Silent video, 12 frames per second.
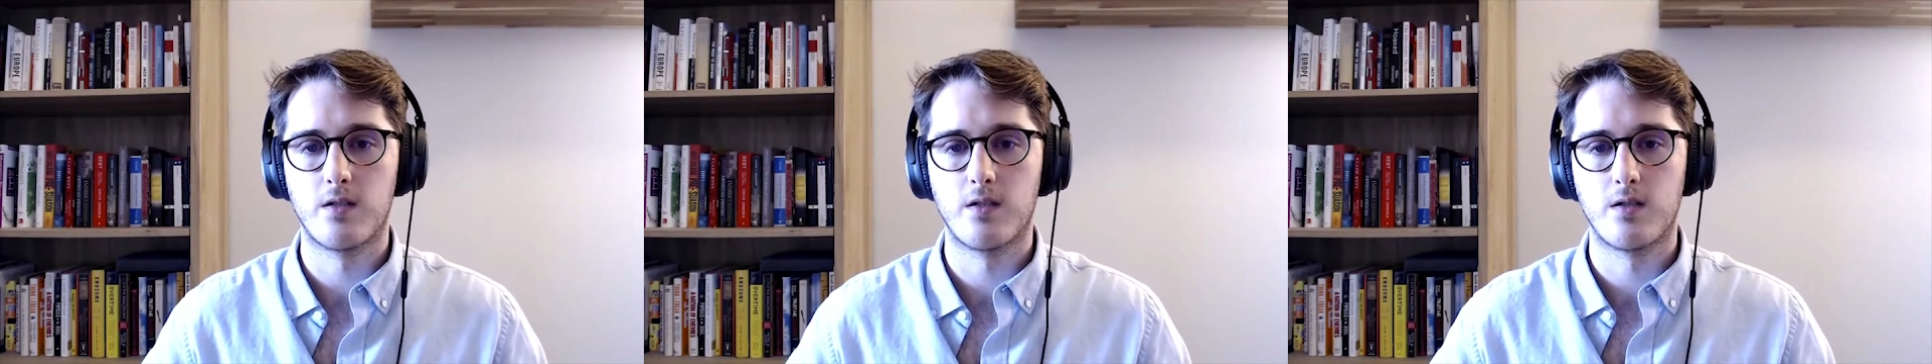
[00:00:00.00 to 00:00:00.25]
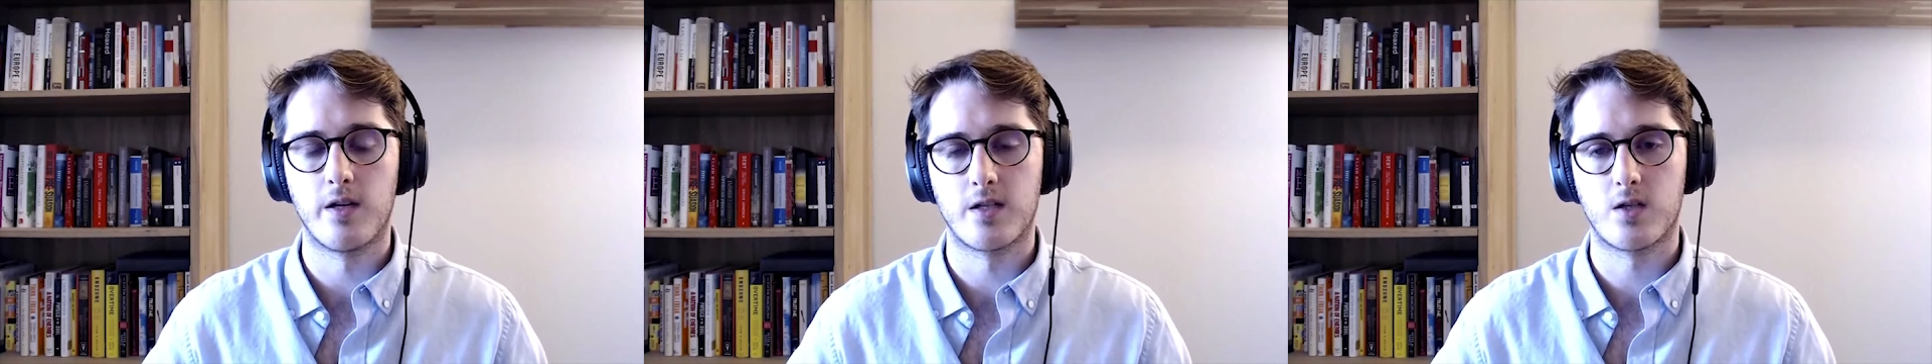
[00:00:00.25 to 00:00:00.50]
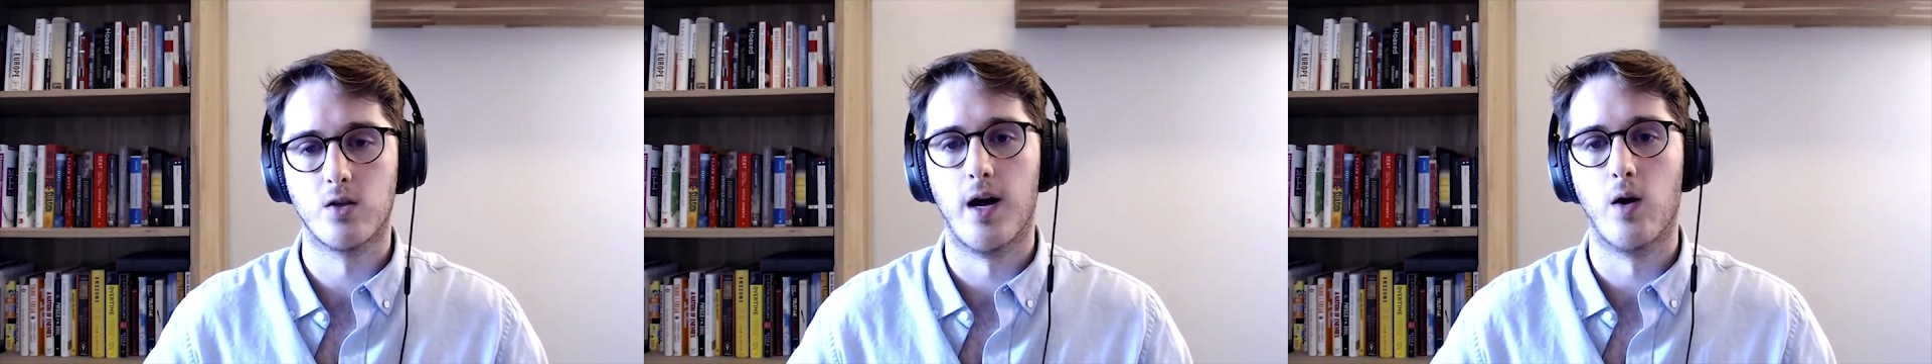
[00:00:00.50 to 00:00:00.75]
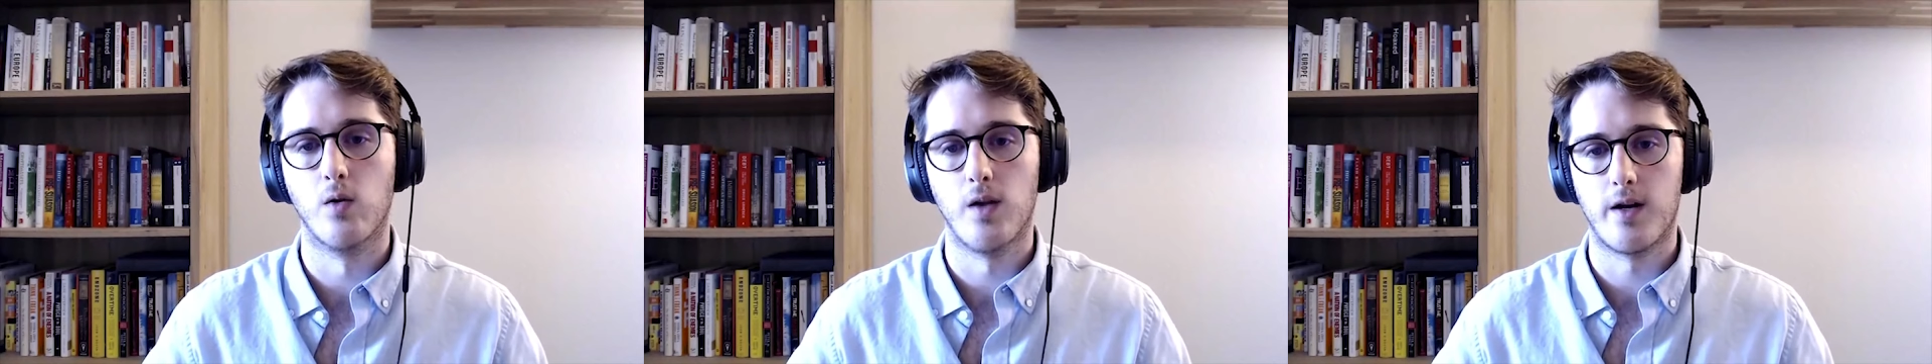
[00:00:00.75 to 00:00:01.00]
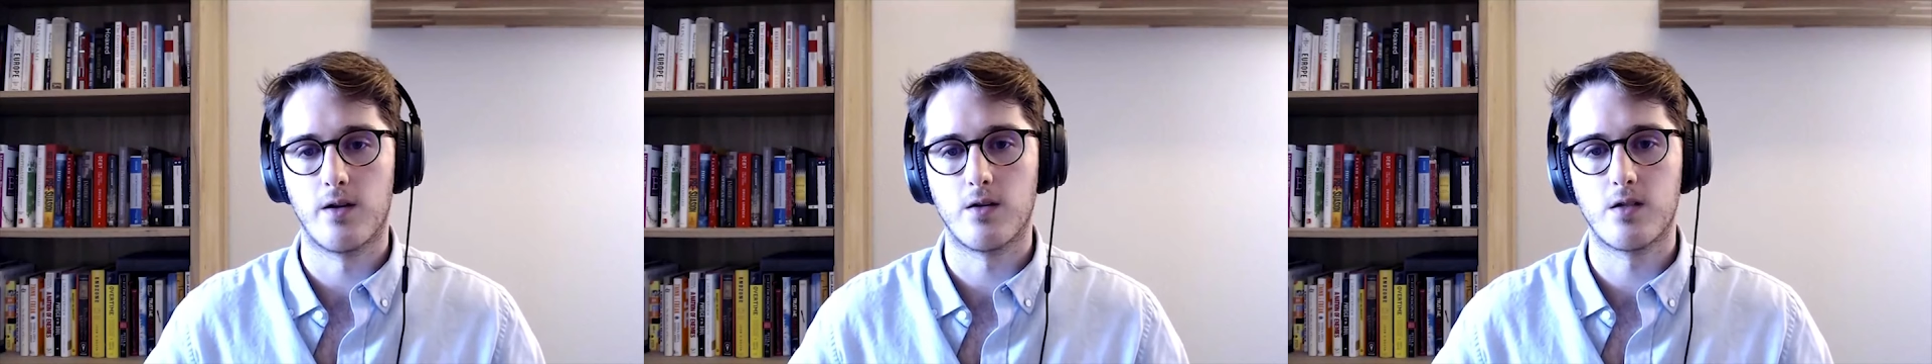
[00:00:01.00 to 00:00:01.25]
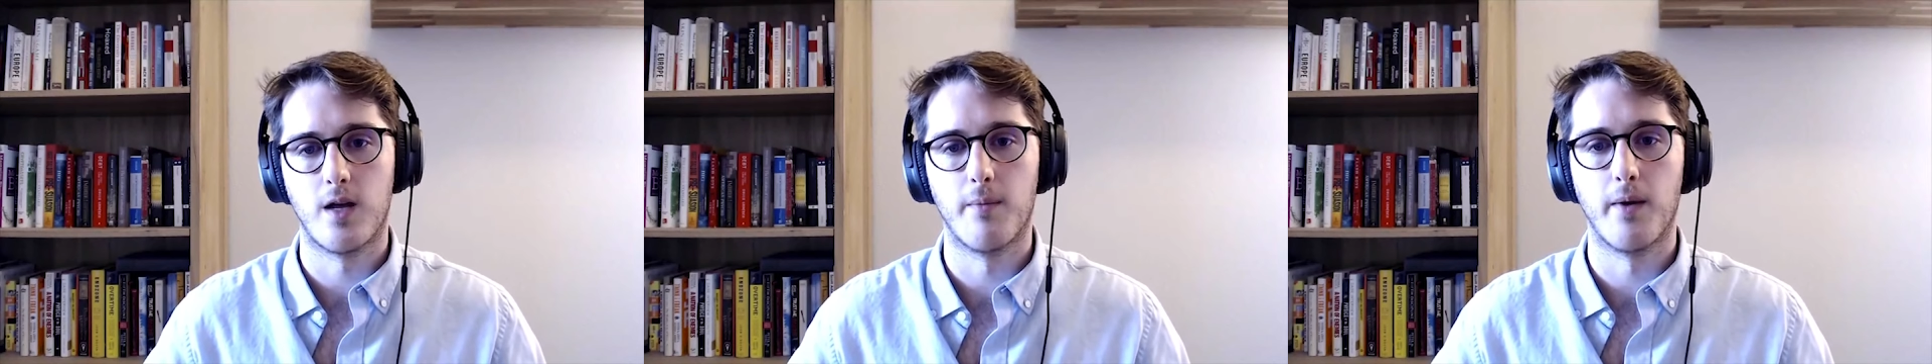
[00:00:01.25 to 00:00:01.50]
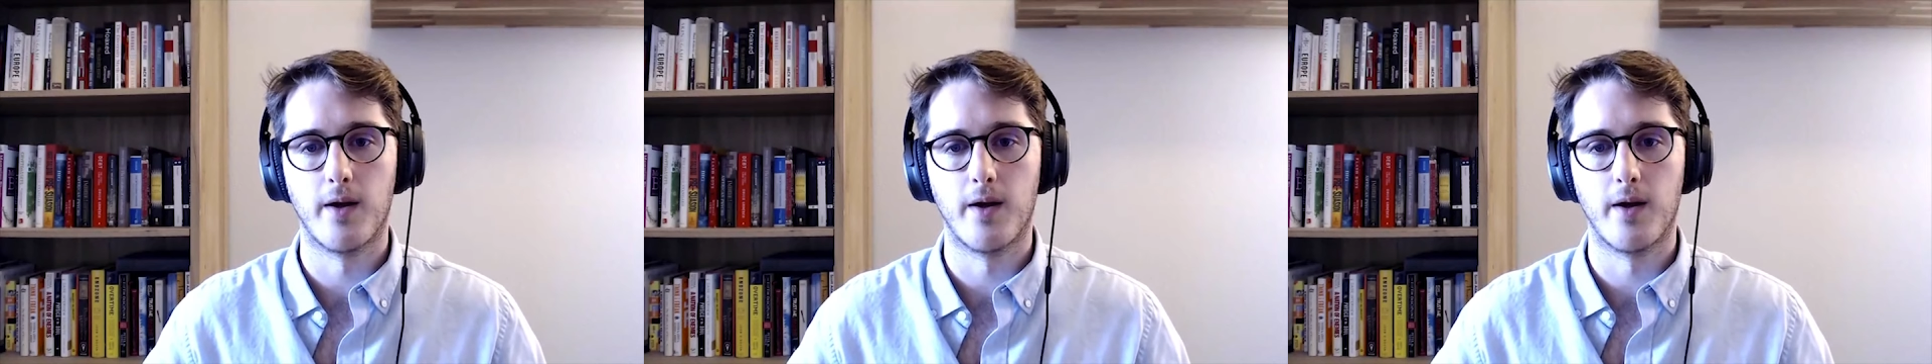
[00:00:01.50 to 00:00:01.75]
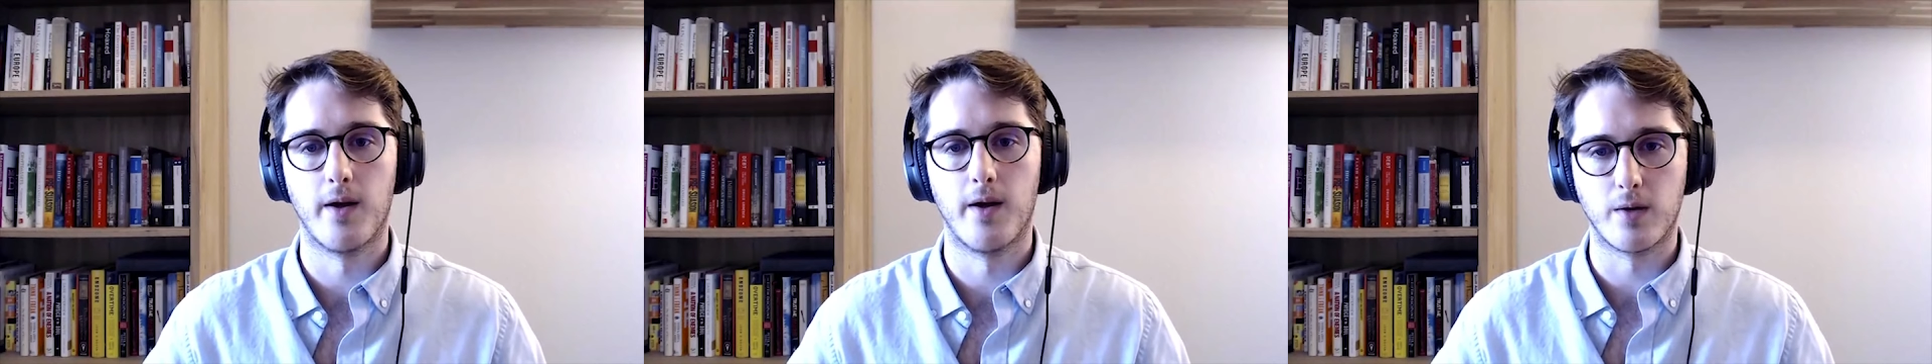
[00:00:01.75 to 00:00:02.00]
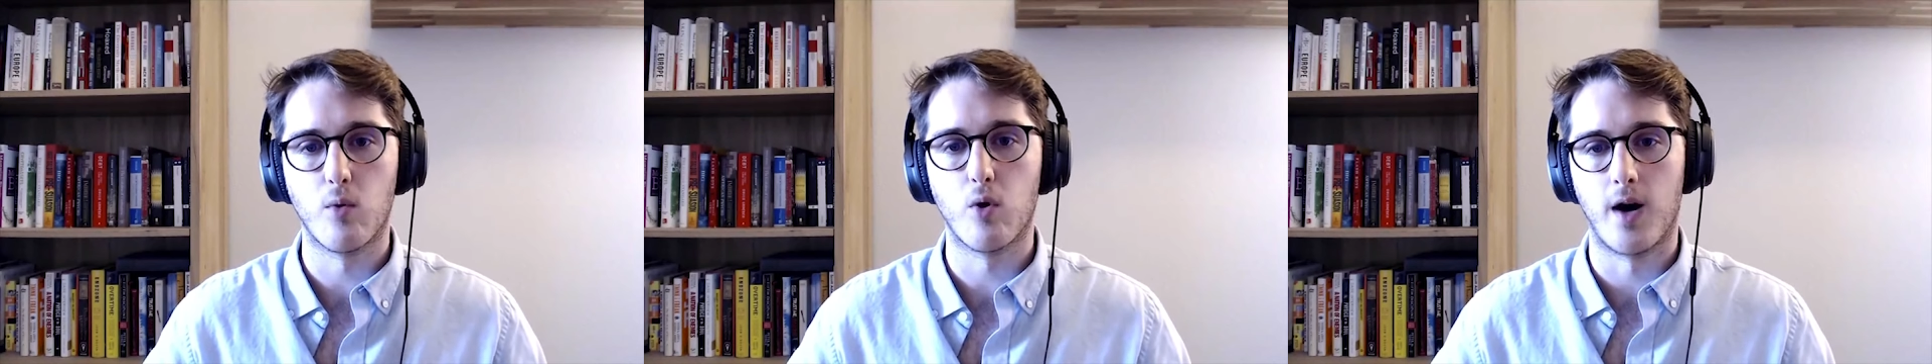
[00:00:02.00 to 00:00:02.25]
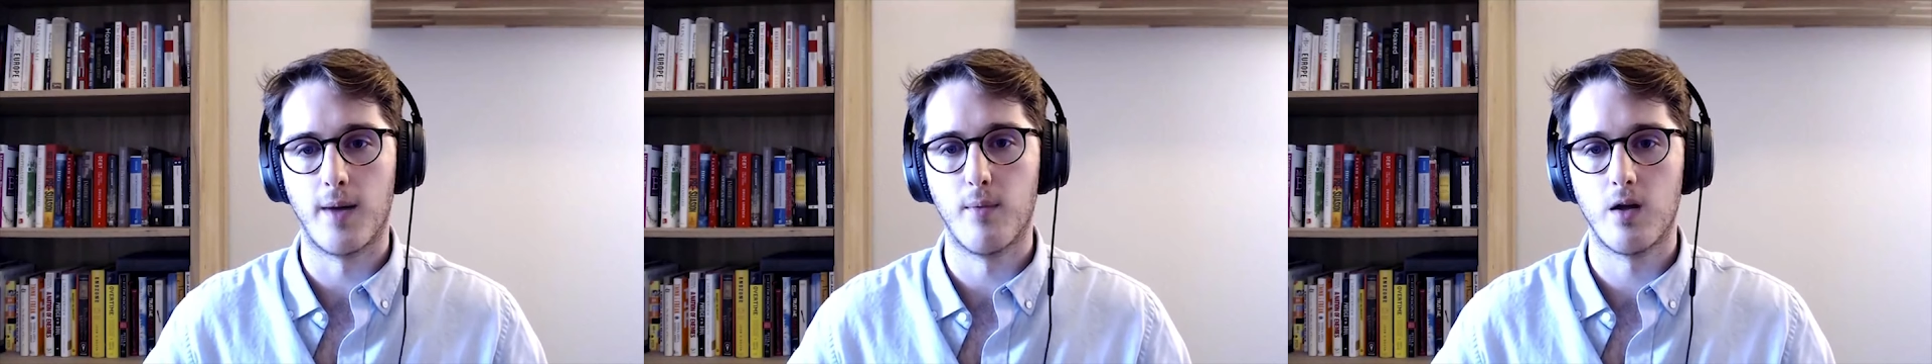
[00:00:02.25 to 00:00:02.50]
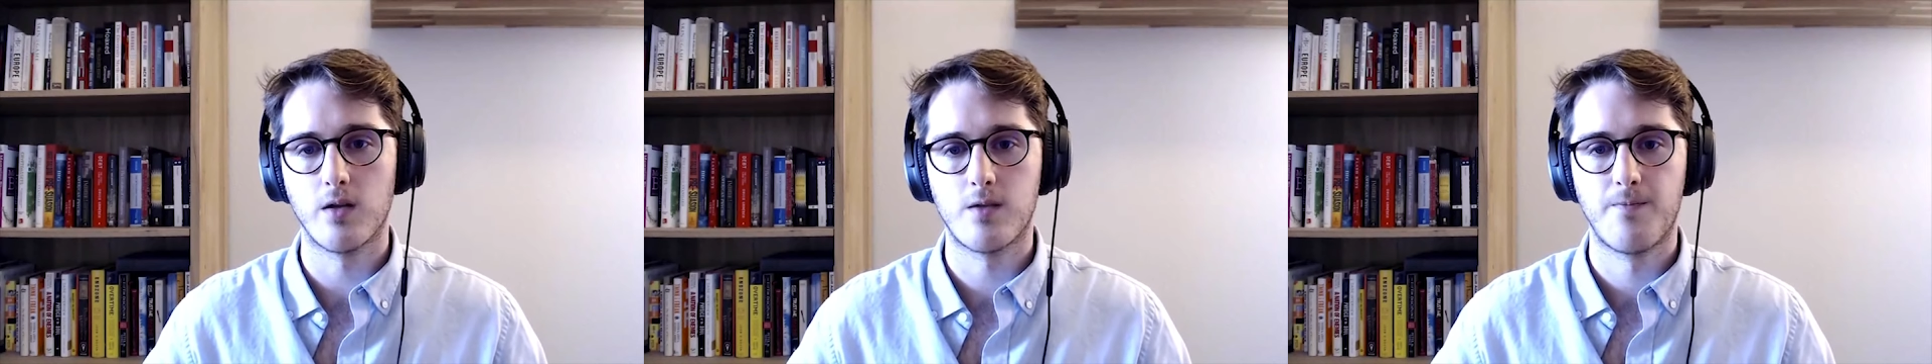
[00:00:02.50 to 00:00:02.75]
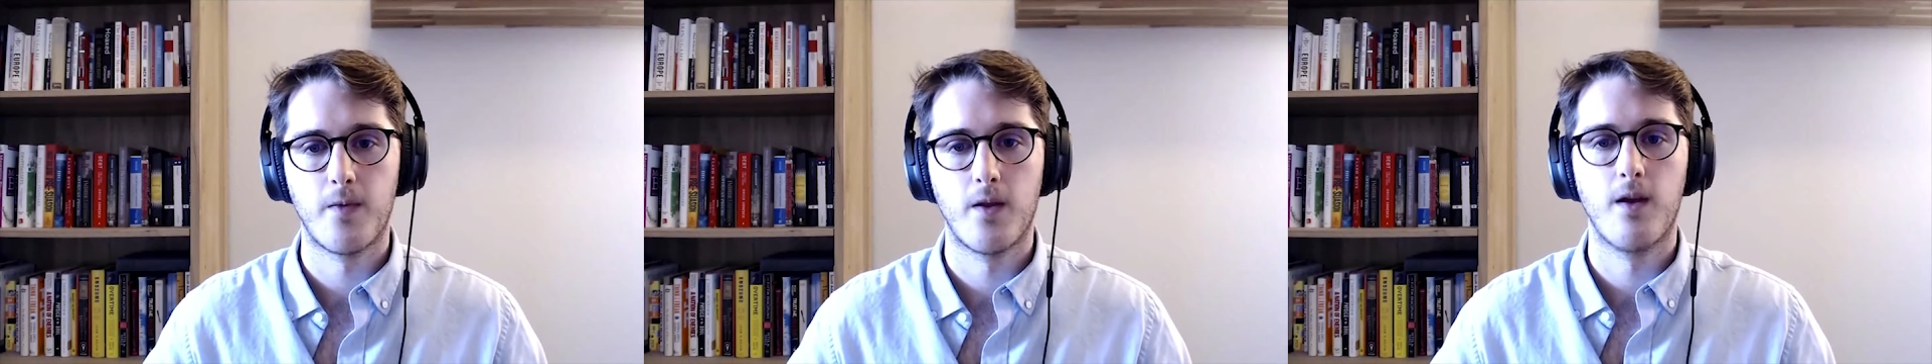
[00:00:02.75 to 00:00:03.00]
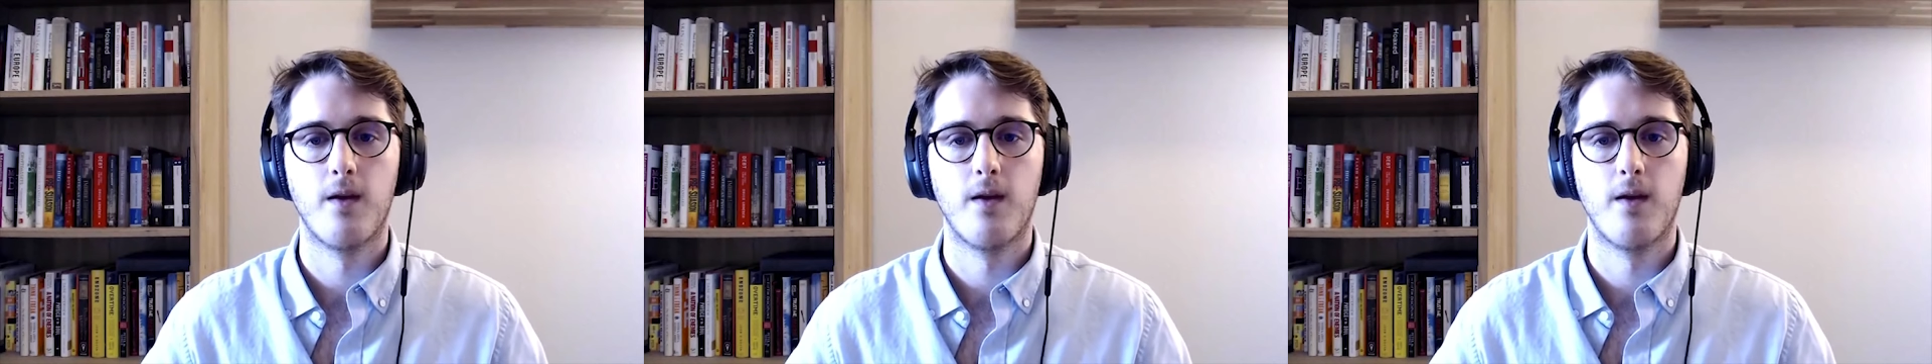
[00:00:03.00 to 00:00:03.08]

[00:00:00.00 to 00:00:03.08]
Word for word: statistical outliers that might bring more eyeballs.